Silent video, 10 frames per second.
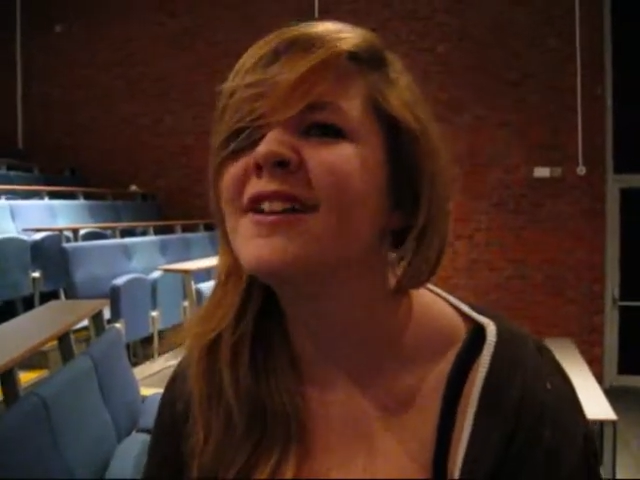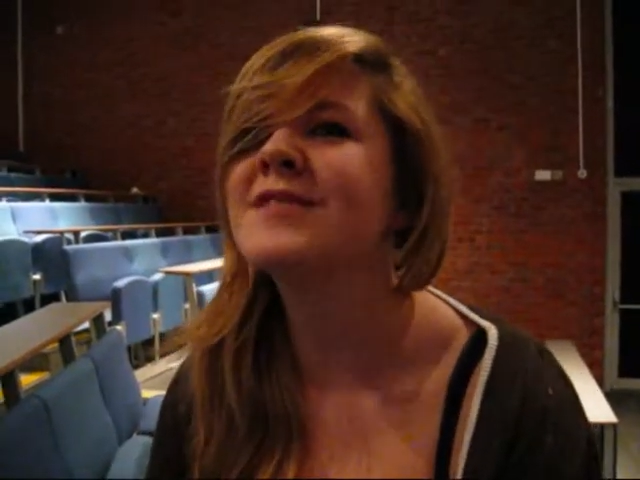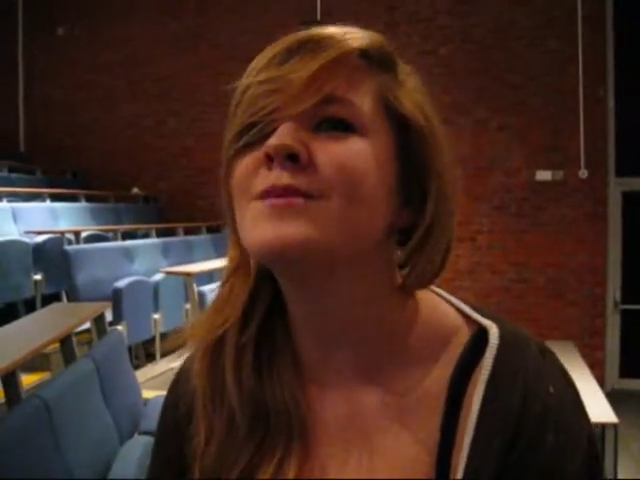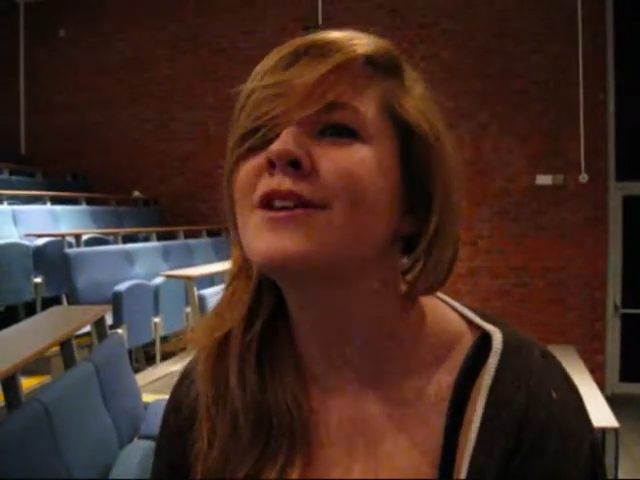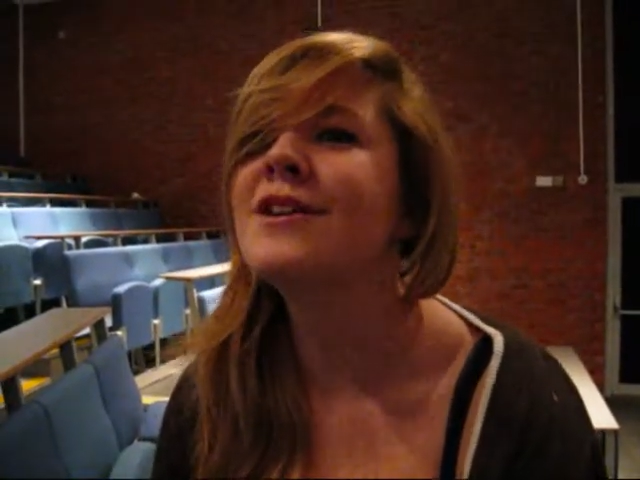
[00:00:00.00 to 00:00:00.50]

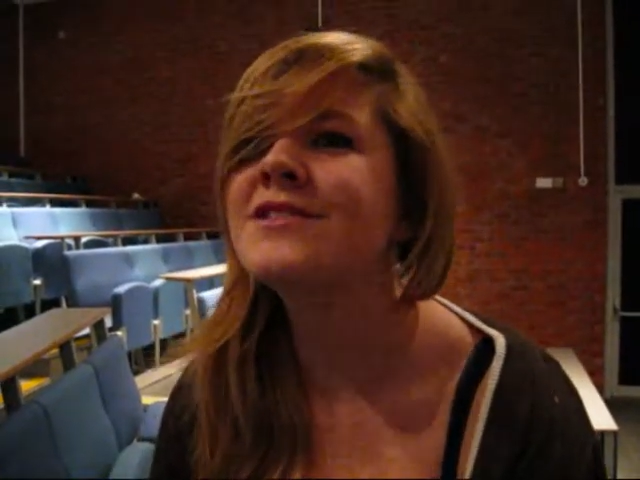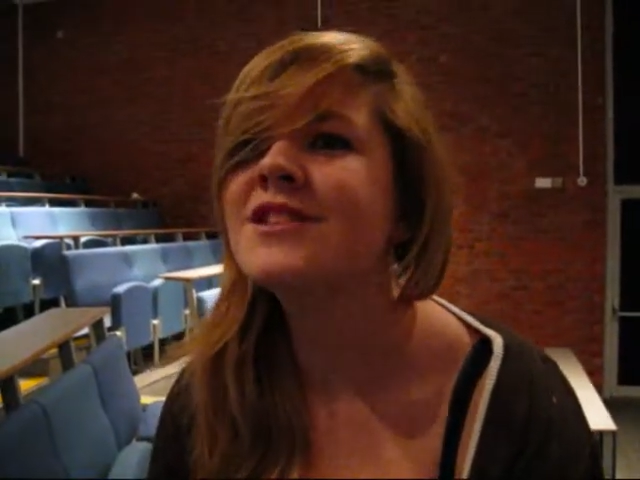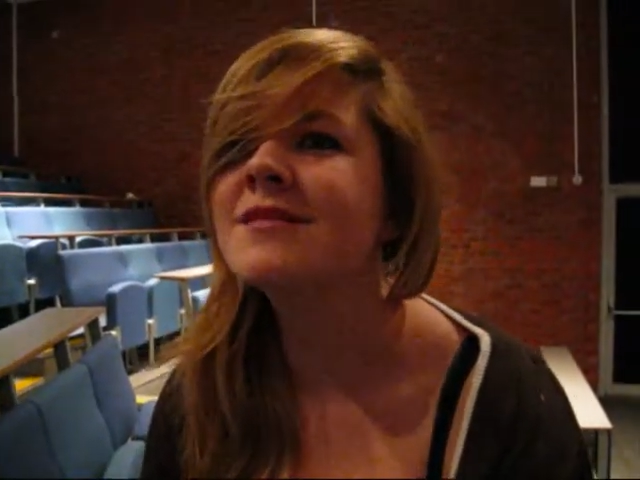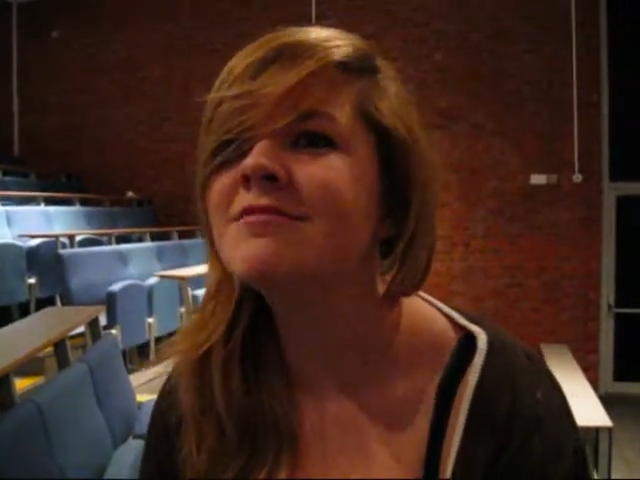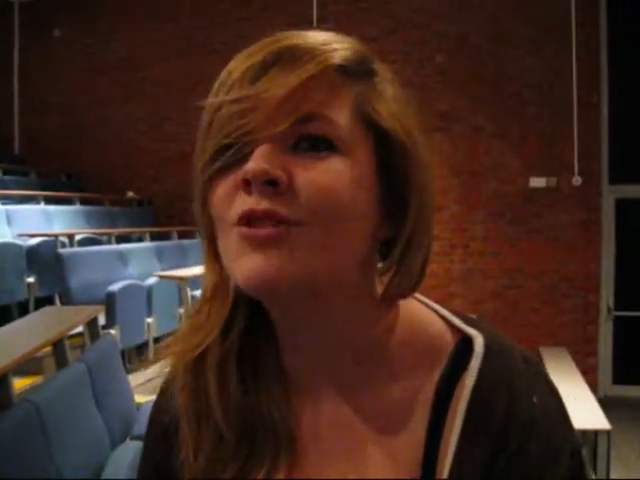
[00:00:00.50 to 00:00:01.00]
that's why I used
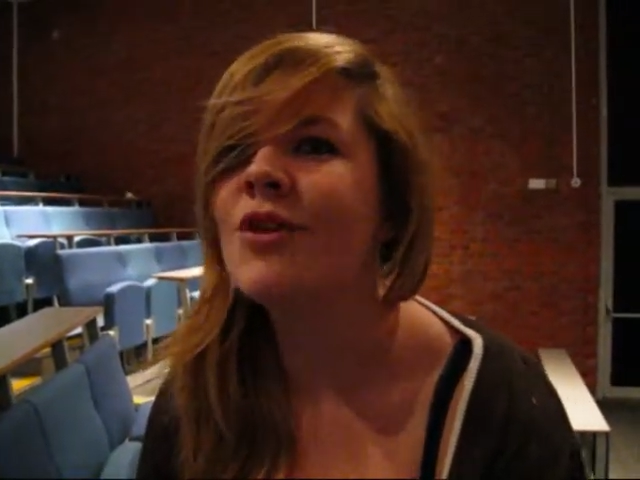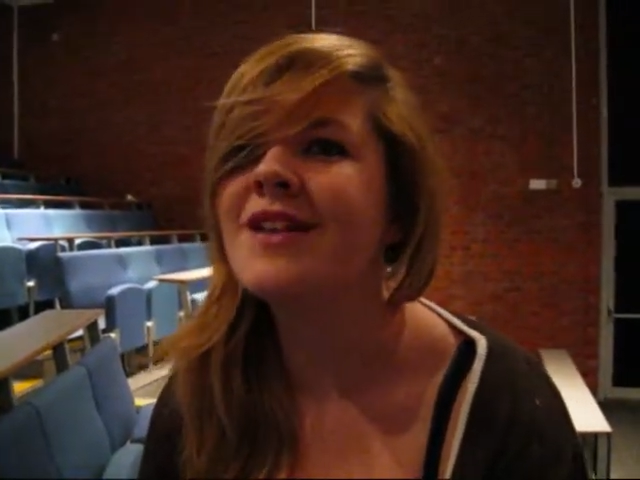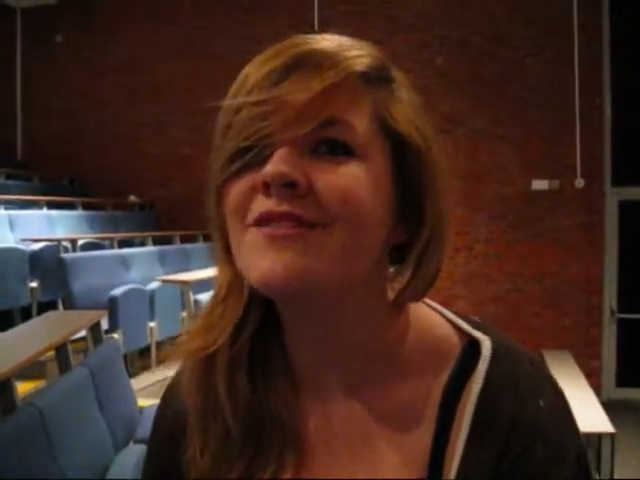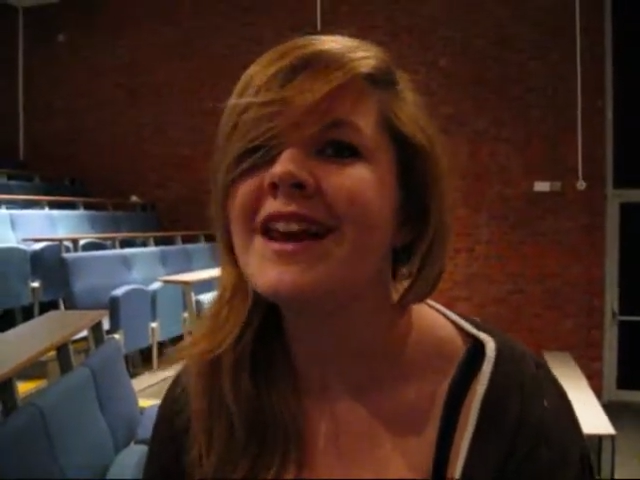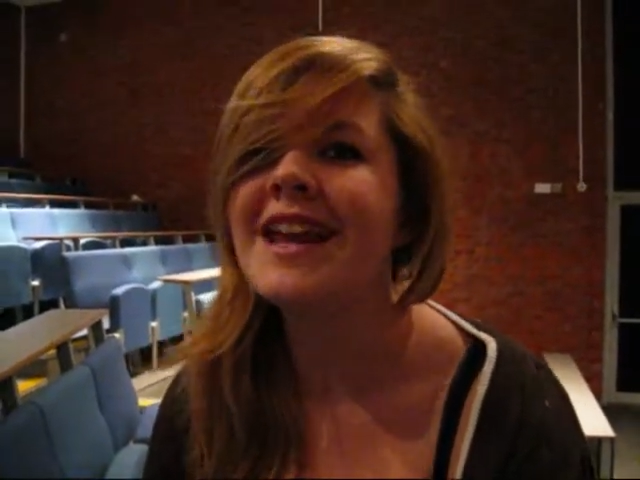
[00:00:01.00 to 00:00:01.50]
to not
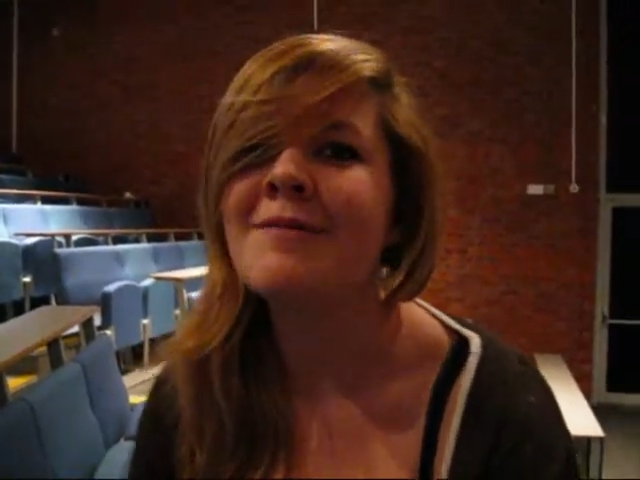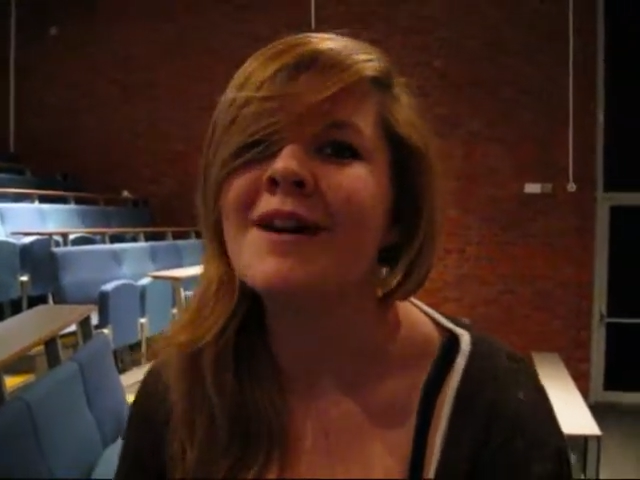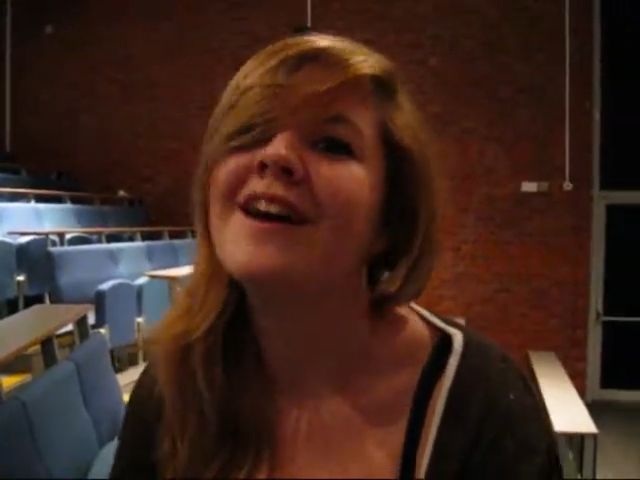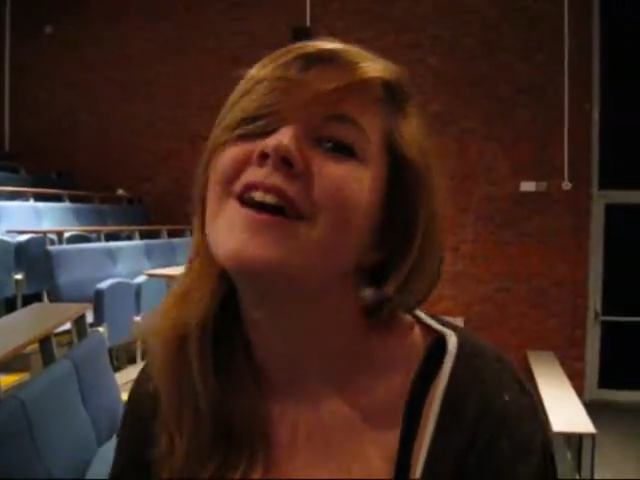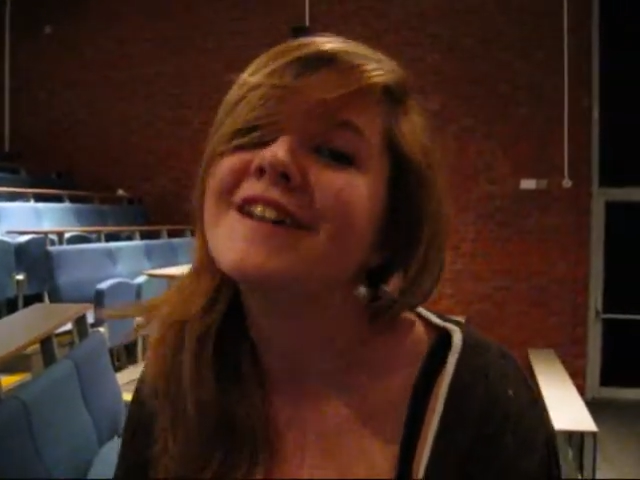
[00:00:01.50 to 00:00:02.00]
even clean
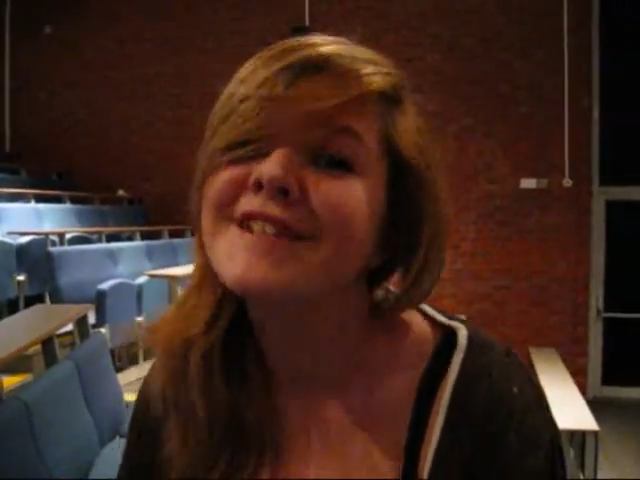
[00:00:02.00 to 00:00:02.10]
my car,